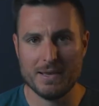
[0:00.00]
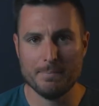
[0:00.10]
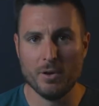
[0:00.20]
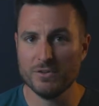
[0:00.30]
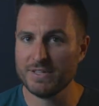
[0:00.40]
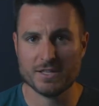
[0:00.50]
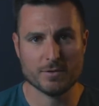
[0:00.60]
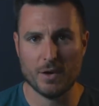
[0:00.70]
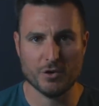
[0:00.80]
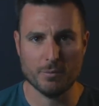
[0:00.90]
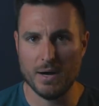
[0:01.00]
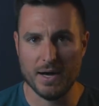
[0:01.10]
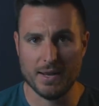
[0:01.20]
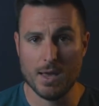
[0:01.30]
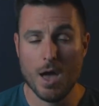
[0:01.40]
impulse gets around your
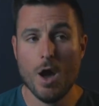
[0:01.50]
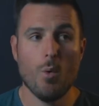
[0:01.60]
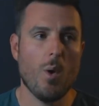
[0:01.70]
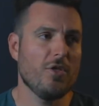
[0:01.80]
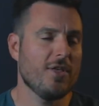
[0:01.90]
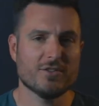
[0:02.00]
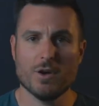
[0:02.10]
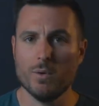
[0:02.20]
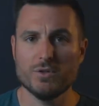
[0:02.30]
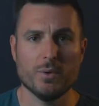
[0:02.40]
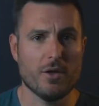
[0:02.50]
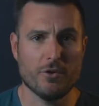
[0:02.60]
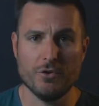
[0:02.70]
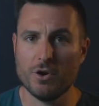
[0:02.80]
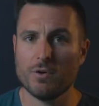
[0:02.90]
body, whether that's going to
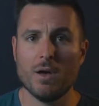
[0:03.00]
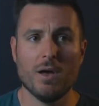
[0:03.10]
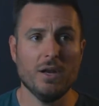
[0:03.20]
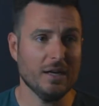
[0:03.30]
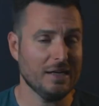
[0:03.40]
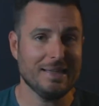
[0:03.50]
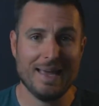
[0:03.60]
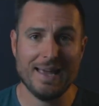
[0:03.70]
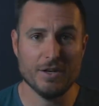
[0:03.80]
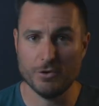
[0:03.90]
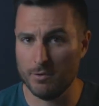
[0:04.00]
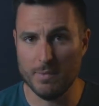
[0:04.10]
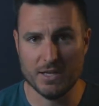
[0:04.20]
another neuron, a gland, or a